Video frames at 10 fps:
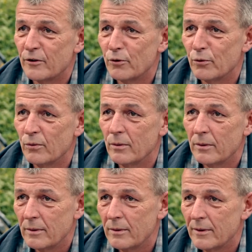
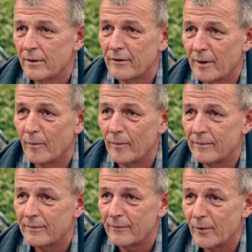to uh,
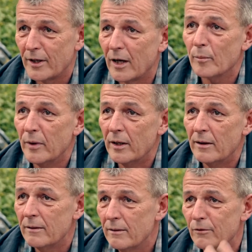someone like
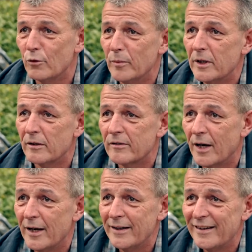me, two meters
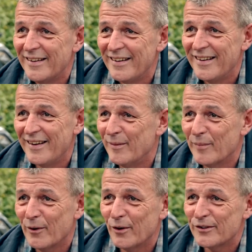high,
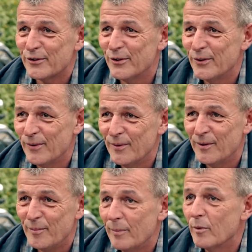and but also
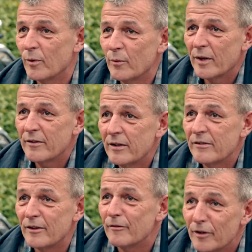uh, people with
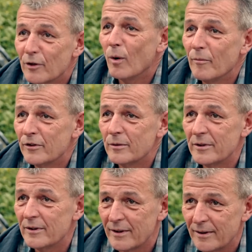160 feel
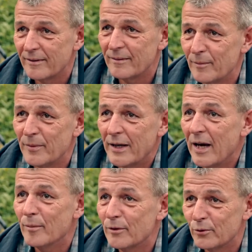comfortable and being
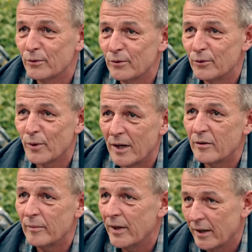able to, to
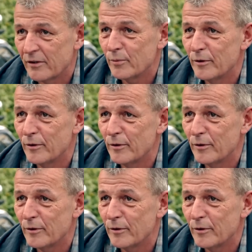ride the bike. It's